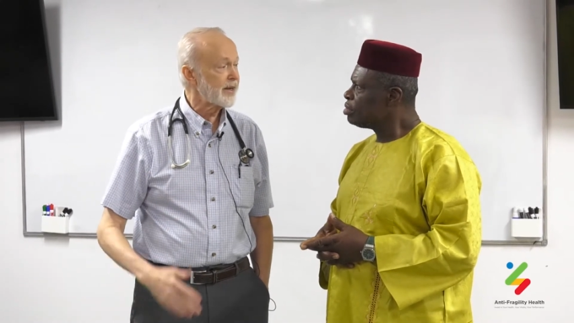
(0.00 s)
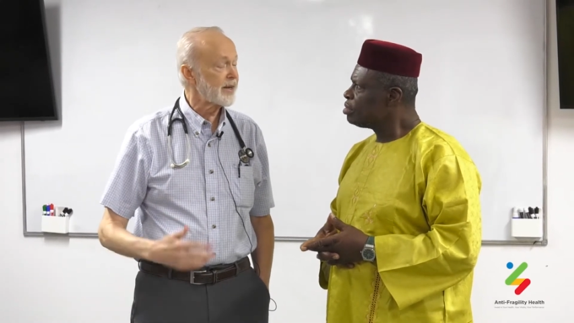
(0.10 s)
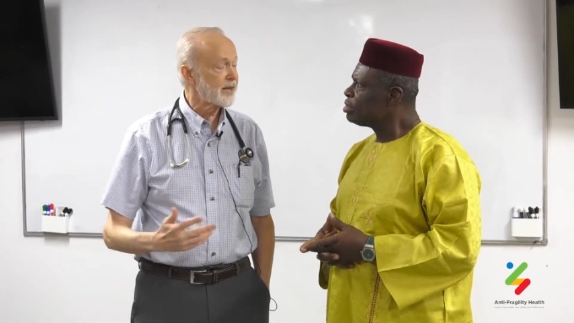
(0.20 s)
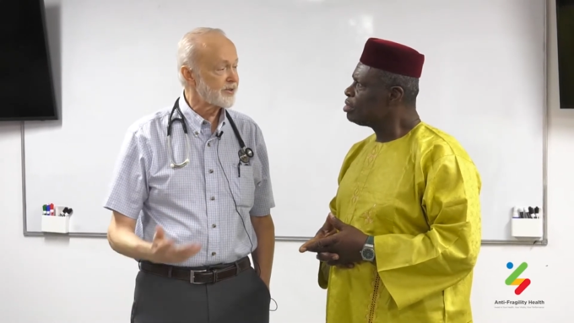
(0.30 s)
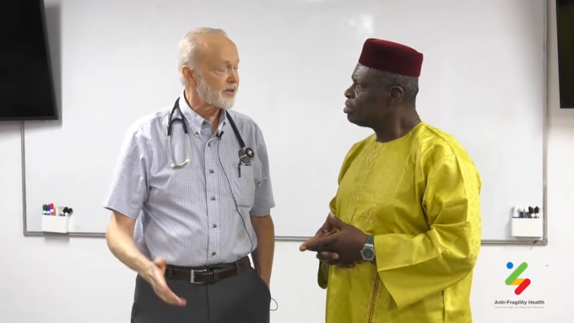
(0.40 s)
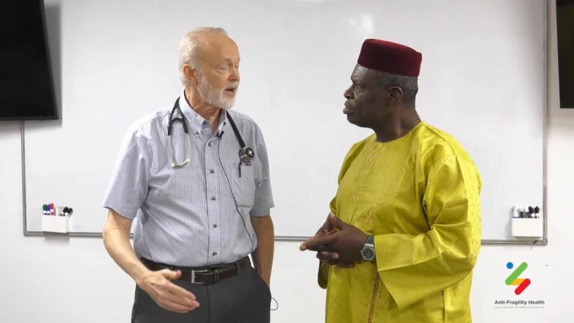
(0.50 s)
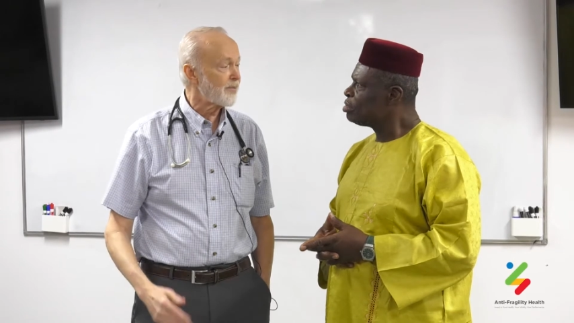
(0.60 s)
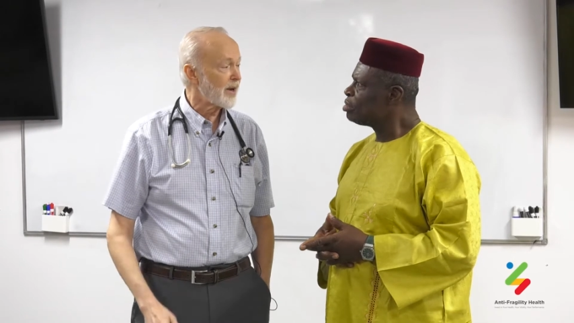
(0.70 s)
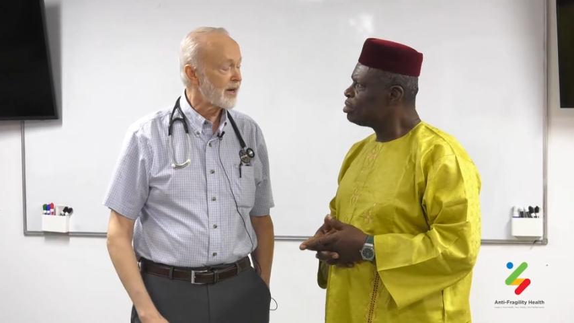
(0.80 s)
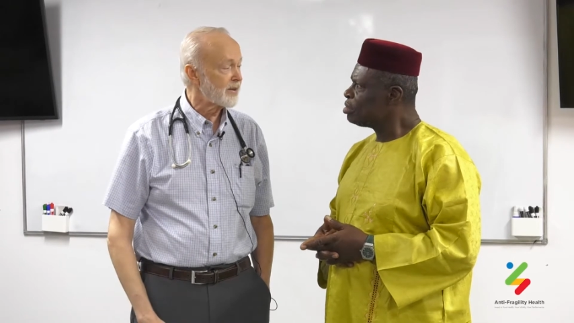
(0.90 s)
Speaker 1: and I stopped
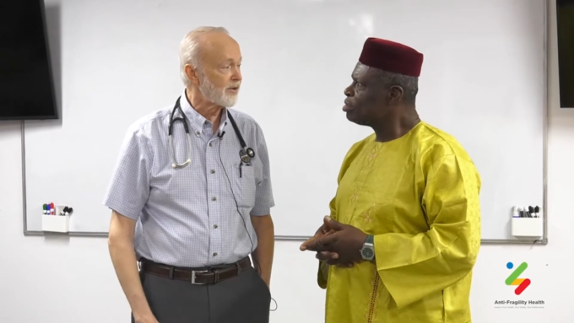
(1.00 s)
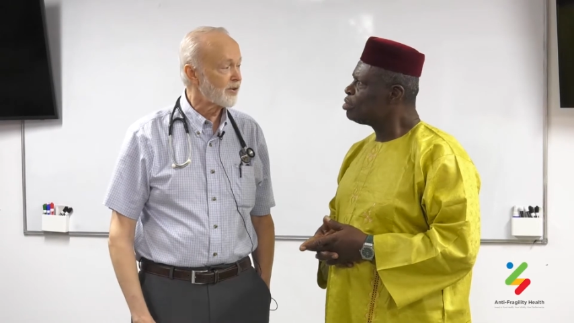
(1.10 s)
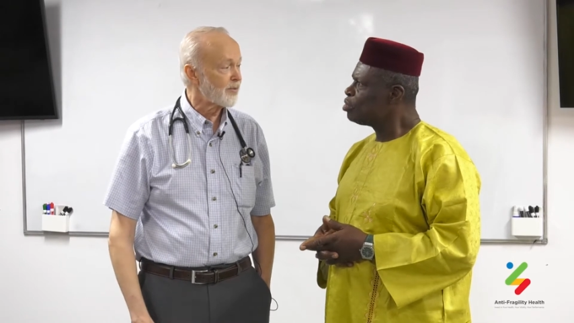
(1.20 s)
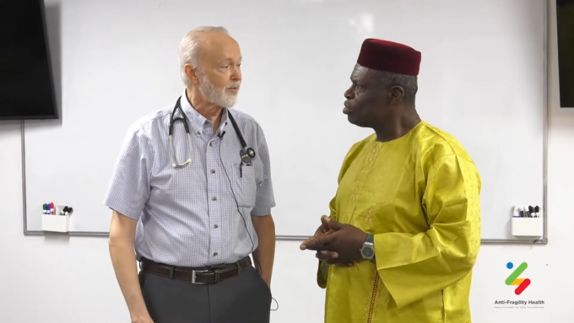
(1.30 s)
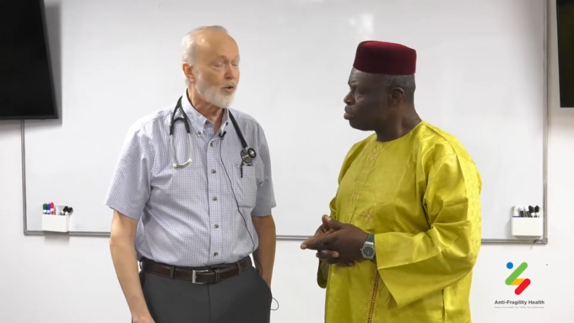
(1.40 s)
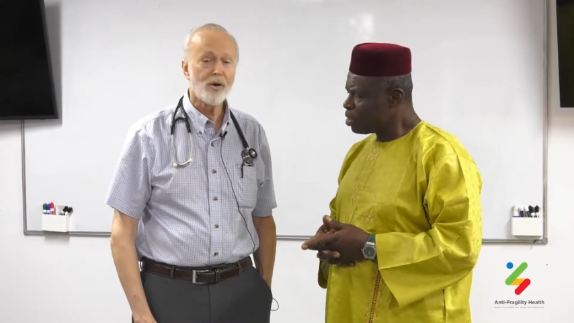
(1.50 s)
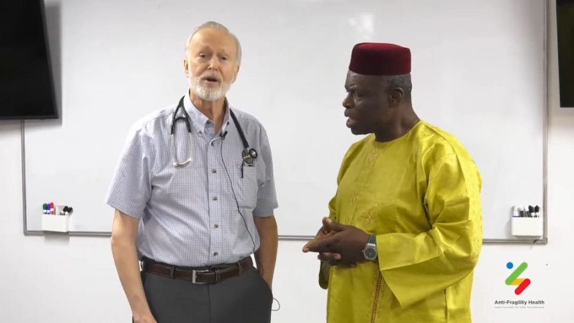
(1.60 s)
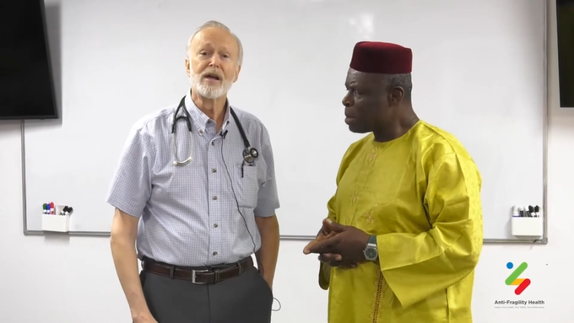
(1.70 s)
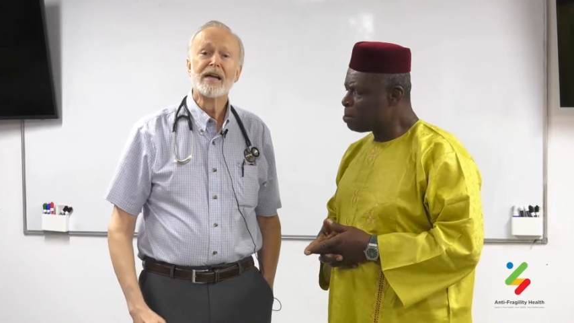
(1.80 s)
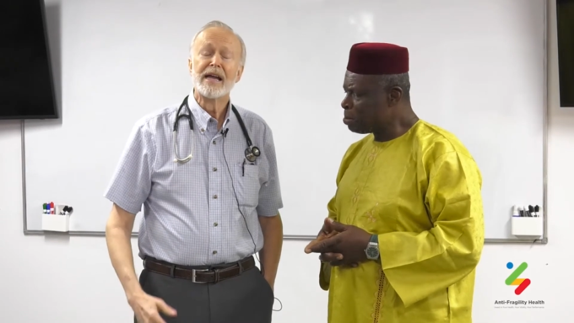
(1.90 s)
by to learn more.
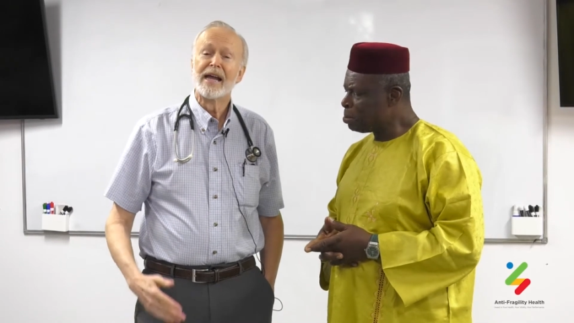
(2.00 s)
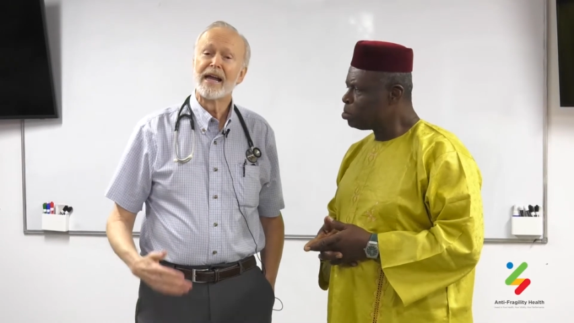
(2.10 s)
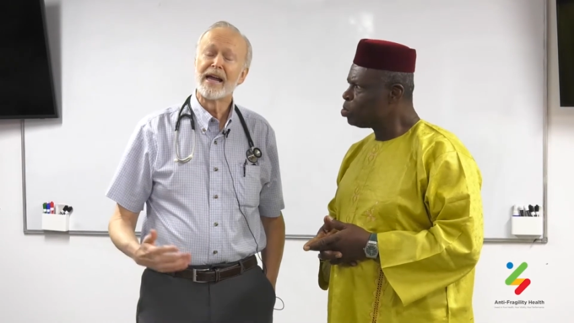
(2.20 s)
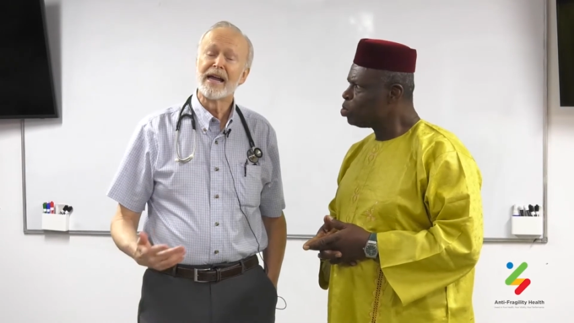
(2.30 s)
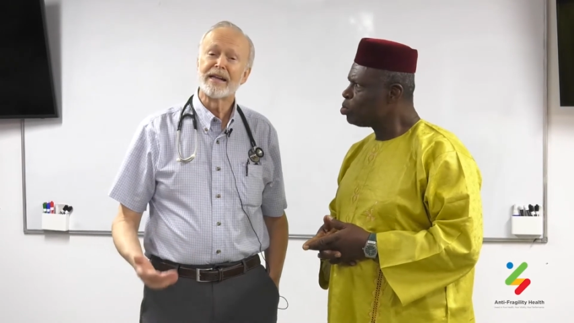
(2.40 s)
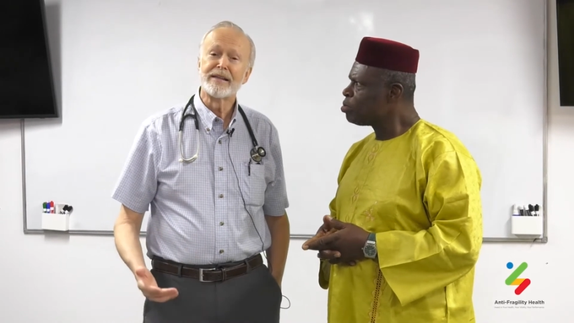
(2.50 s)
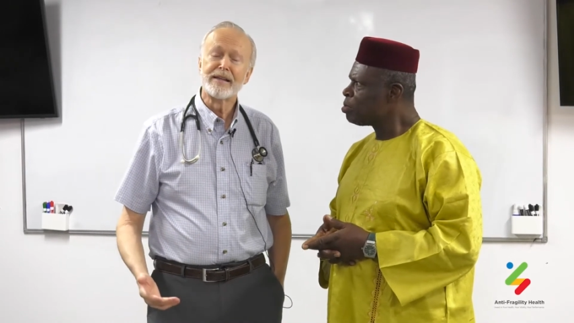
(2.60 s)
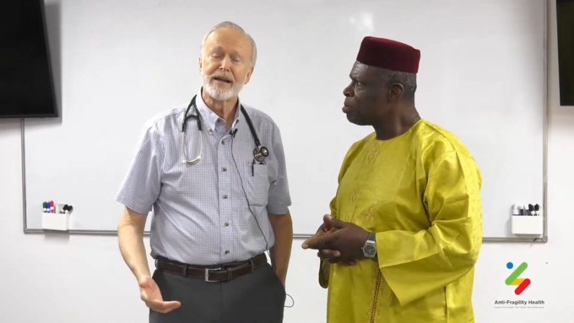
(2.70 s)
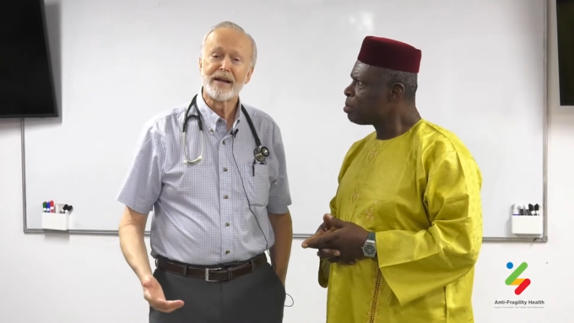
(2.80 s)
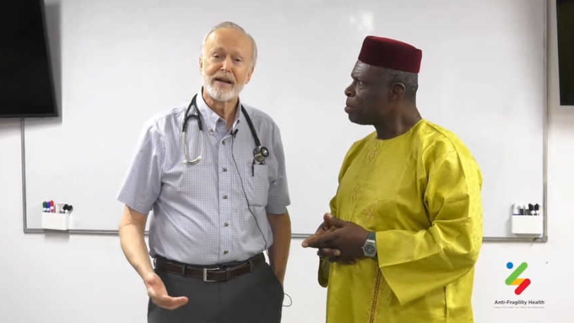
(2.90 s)
Mm. And
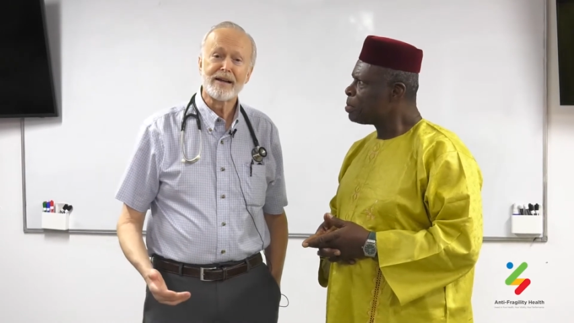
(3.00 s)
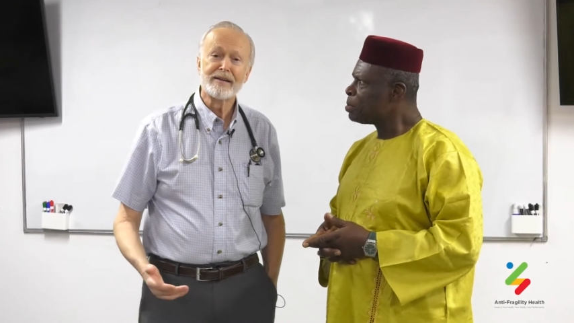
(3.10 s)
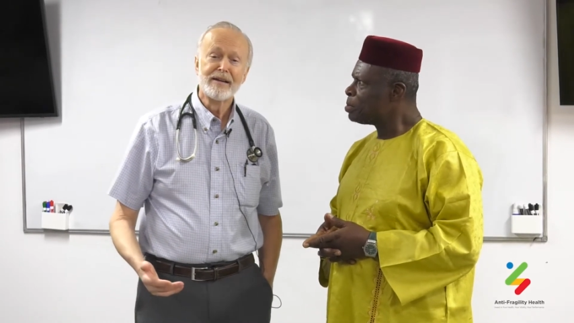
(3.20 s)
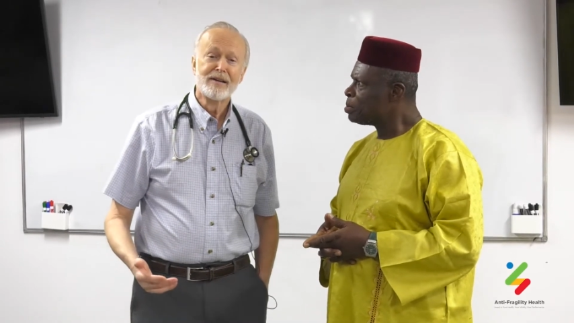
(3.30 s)
uh,